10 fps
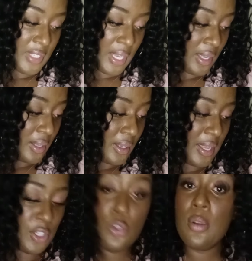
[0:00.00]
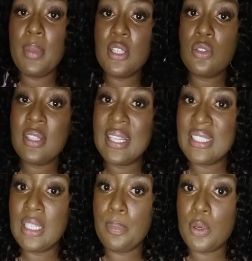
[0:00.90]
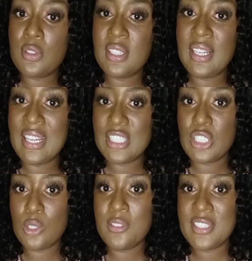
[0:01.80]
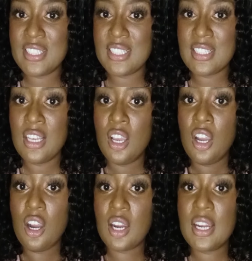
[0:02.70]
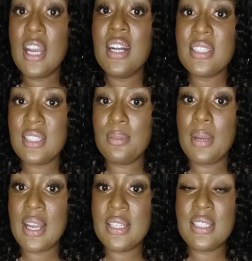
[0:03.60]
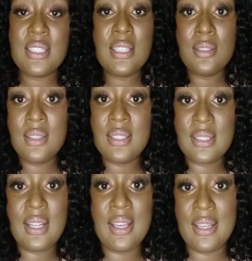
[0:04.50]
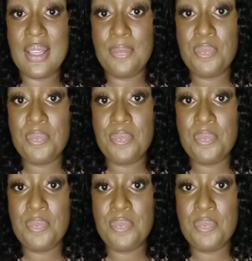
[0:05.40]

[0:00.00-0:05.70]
yeah, and you can make sure like your personalized services are customized to this client.